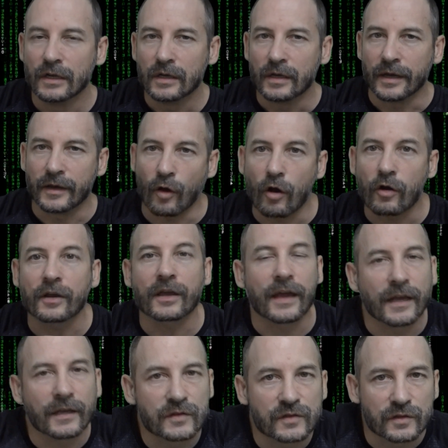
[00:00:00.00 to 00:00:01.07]
In our
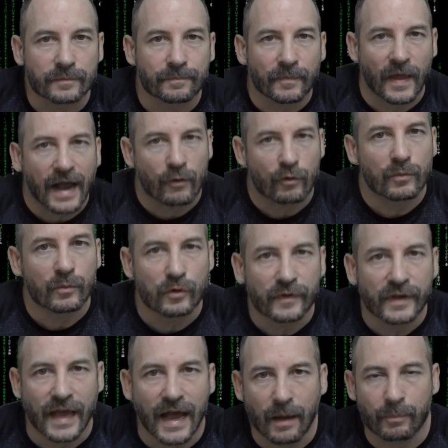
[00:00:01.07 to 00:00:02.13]
case, our
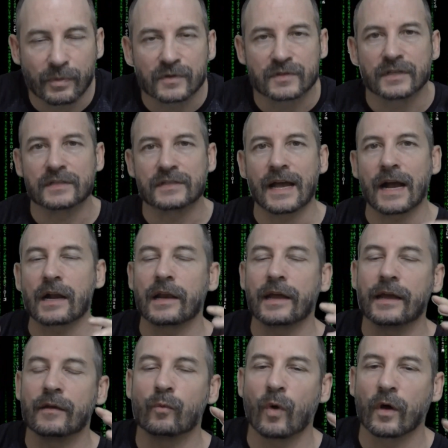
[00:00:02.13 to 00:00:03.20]
movie happens exactly
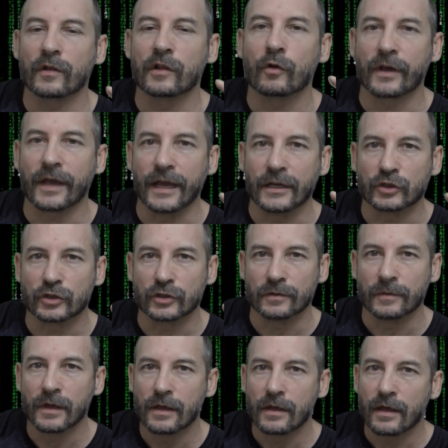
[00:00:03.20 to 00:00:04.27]
in one location,
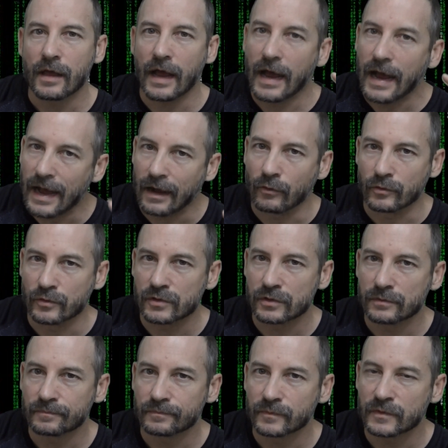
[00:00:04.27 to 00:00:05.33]
a
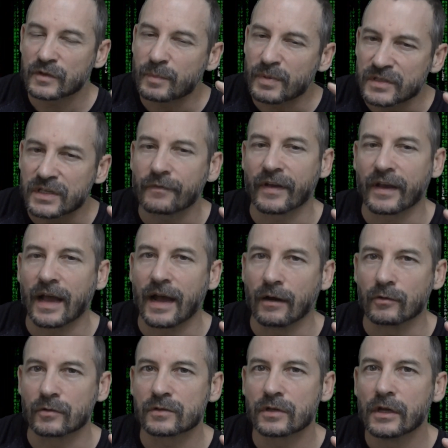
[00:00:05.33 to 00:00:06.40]
house, a specific
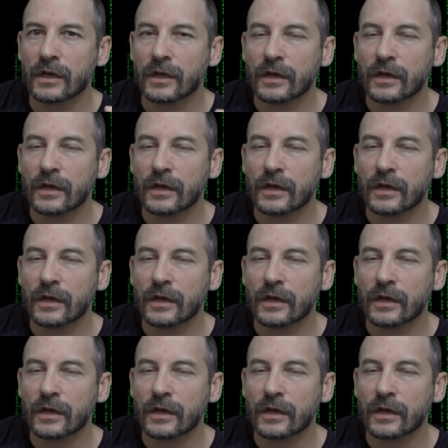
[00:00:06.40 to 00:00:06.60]
house.